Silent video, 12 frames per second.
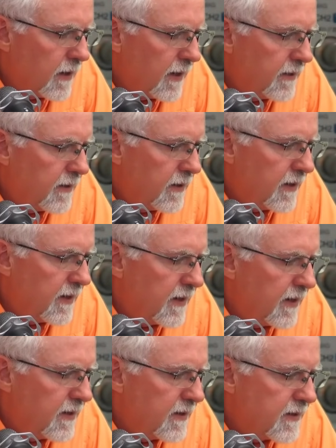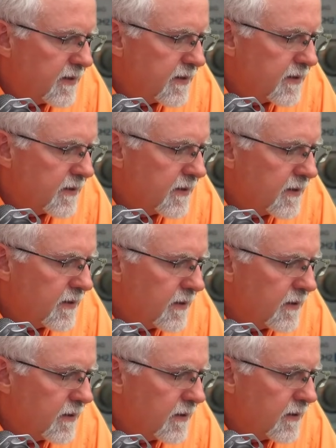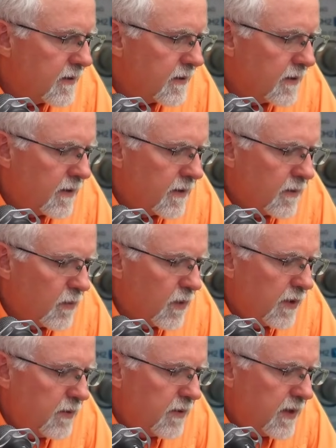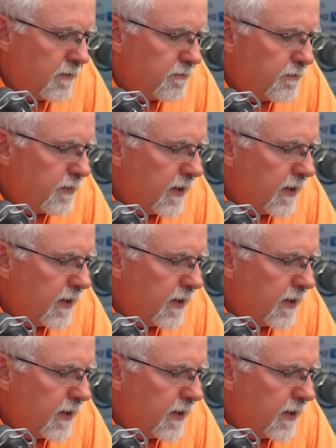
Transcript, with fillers: and it, it is where you can